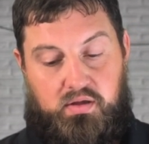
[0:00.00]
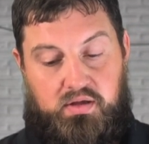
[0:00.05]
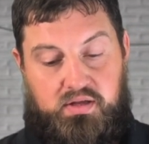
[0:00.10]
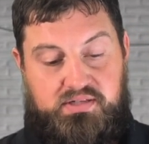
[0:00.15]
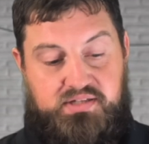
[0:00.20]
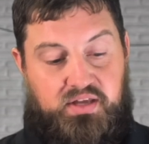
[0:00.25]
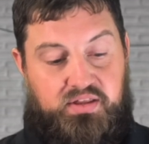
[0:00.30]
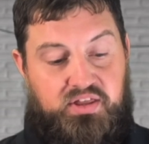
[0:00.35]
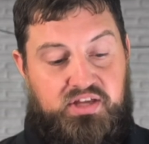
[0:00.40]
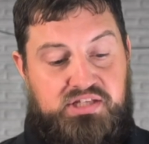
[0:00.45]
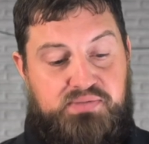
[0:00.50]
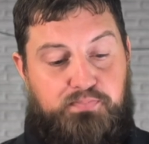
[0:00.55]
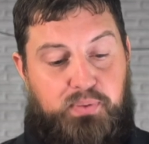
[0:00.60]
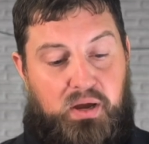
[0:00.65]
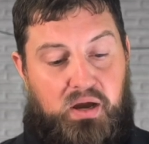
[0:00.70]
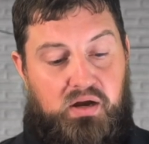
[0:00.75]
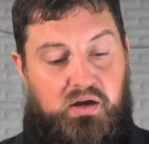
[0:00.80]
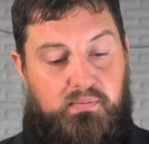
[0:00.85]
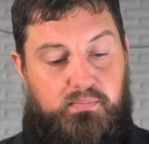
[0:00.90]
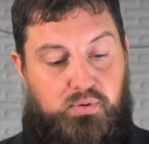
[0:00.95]
See, this
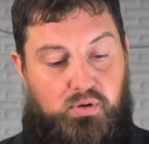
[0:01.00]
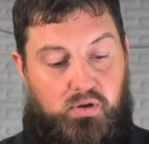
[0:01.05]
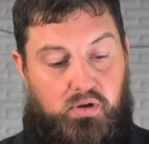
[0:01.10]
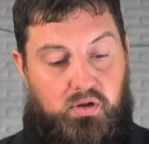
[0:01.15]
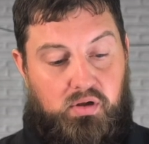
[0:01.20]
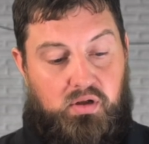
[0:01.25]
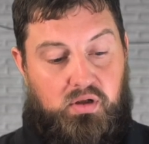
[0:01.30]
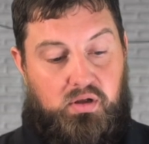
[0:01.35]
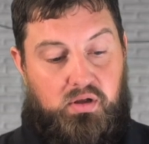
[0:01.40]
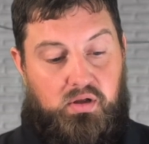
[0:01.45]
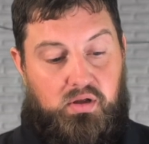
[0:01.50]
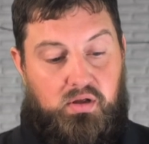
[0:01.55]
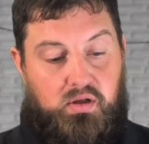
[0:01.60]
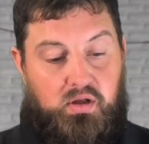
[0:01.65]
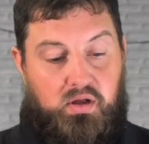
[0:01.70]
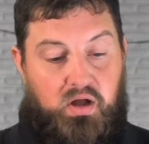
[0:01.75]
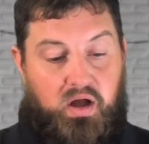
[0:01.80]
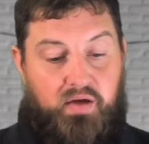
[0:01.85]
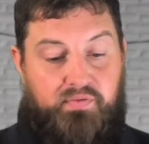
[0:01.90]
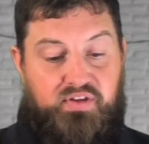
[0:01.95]
parable
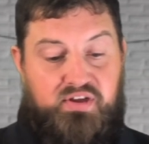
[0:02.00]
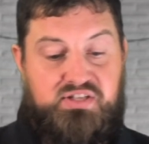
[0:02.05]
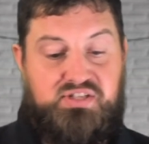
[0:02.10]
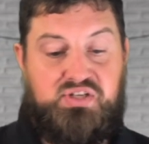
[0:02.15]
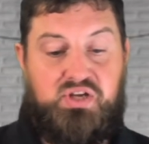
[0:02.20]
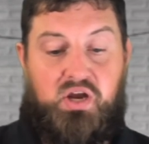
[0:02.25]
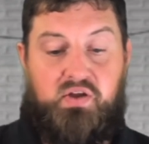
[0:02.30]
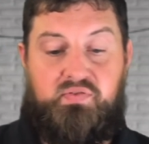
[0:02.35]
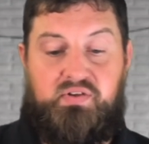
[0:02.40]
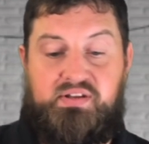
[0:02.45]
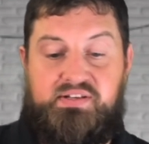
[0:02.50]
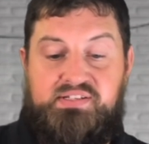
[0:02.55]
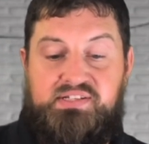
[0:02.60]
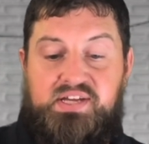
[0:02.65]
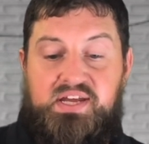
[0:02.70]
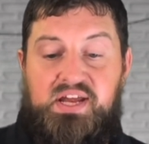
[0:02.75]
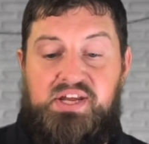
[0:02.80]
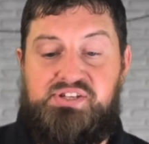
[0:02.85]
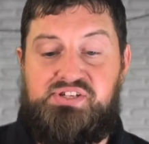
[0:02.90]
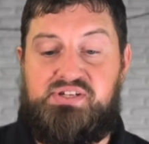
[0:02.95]
of the servant
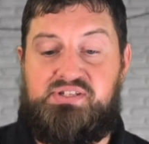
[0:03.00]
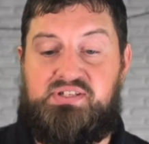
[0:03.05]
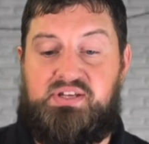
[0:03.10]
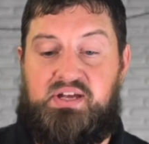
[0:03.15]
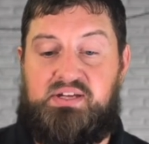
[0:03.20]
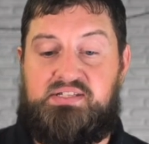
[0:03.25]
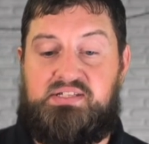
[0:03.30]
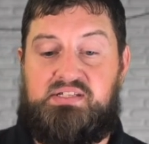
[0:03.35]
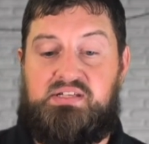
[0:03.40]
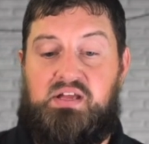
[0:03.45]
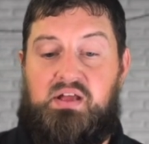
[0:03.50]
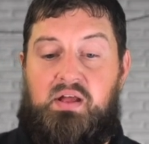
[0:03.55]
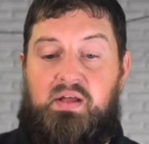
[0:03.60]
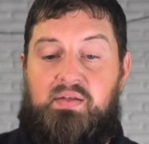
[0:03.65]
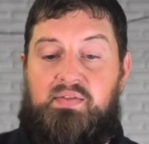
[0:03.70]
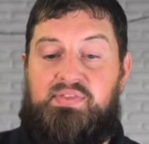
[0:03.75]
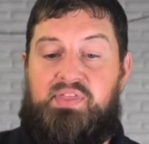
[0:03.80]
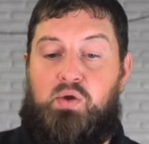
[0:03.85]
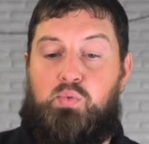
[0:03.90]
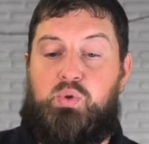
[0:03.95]
teaches us
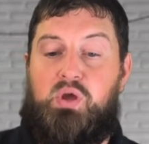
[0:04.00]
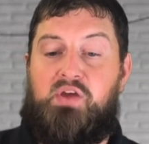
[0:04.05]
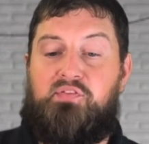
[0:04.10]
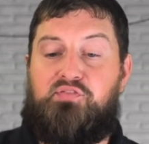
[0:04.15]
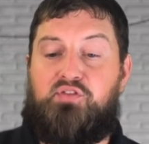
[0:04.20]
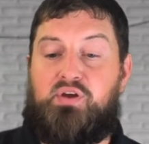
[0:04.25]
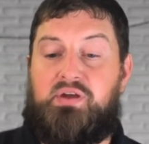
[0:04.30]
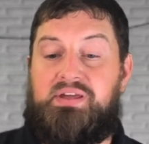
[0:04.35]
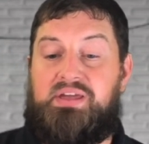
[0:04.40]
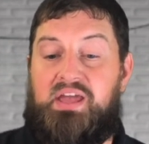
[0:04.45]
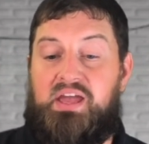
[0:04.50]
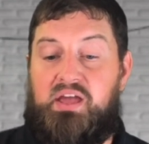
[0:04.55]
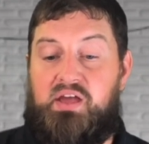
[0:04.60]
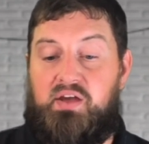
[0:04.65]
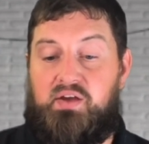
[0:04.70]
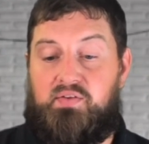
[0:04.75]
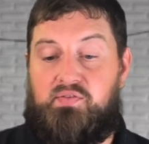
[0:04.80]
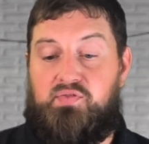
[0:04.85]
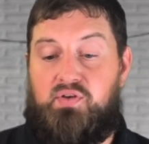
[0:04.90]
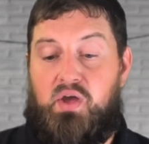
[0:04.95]
that we
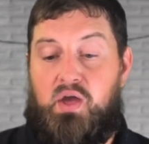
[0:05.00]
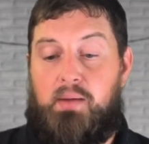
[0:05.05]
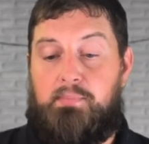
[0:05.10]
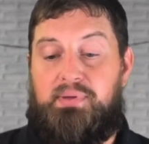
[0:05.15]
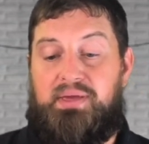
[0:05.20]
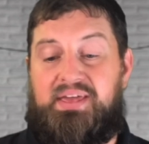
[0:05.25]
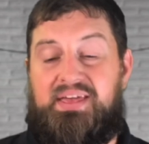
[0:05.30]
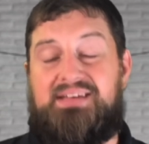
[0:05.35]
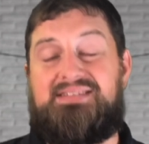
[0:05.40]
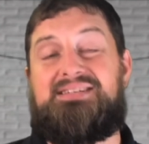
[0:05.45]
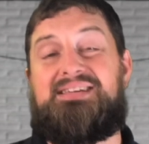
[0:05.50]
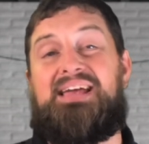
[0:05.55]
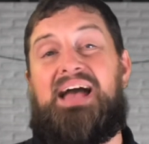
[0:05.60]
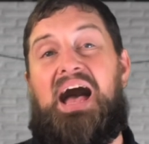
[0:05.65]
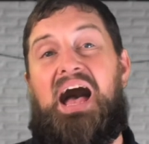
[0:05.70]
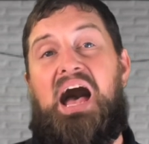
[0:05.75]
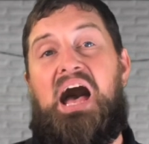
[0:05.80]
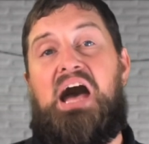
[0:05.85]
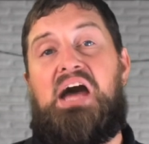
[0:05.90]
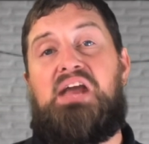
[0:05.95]
forgive because
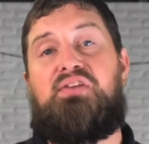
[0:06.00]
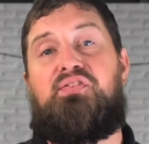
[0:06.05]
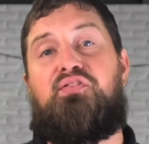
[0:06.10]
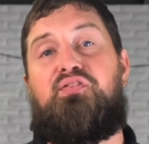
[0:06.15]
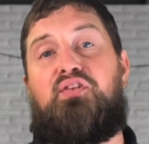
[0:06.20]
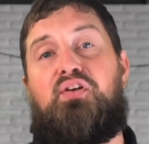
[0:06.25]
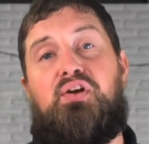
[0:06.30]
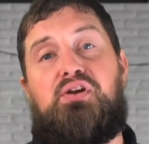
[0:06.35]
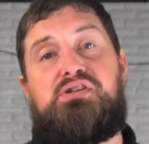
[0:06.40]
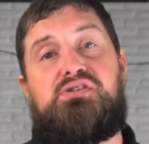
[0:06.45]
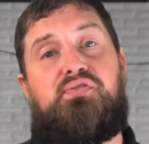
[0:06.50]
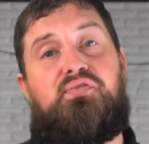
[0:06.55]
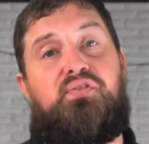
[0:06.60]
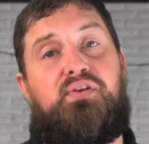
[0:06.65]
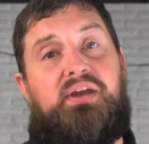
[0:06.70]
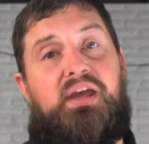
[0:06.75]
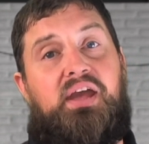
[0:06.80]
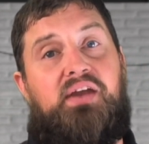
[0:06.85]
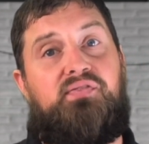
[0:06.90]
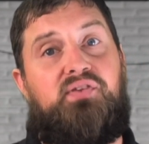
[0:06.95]
God first
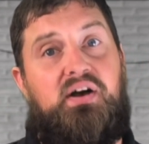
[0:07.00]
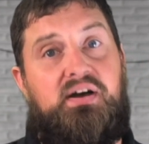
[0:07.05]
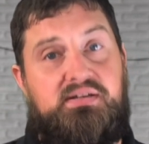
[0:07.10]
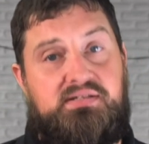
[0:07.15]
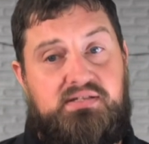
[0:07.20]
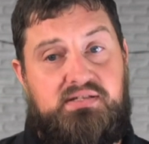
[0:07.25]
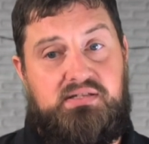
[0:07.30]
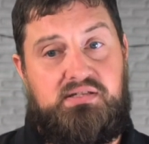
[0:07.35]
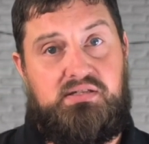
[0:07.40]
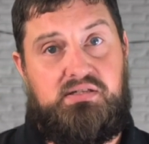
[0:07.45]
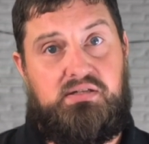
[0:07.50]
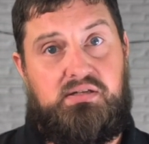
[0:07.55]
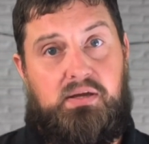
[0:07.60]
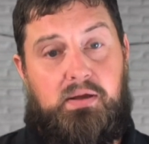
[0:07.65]
forgave us.